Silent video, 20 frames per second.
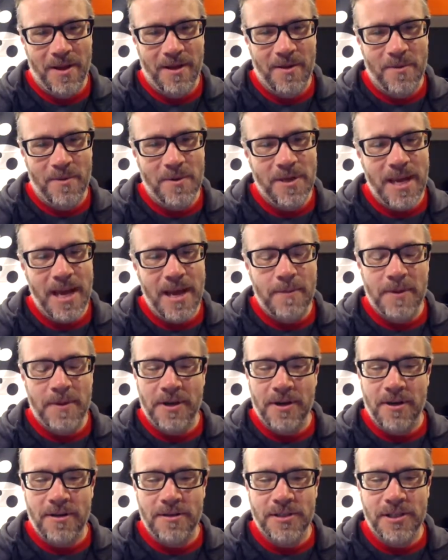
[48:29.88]
Well, yeah, but
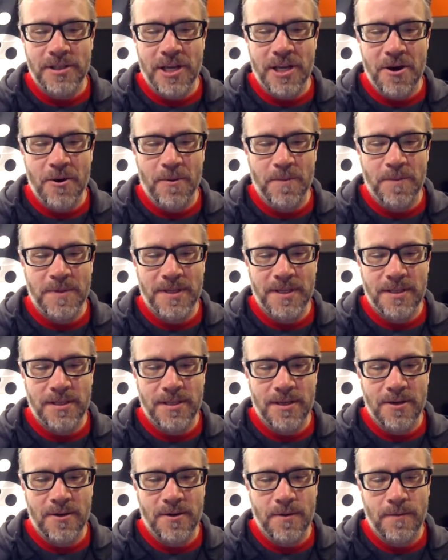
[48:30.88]
they're all scoped,
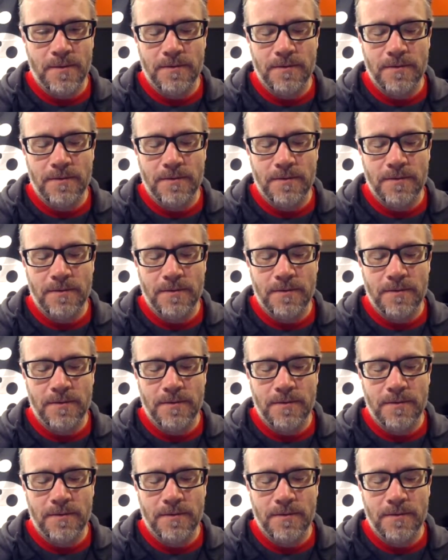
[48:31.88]
so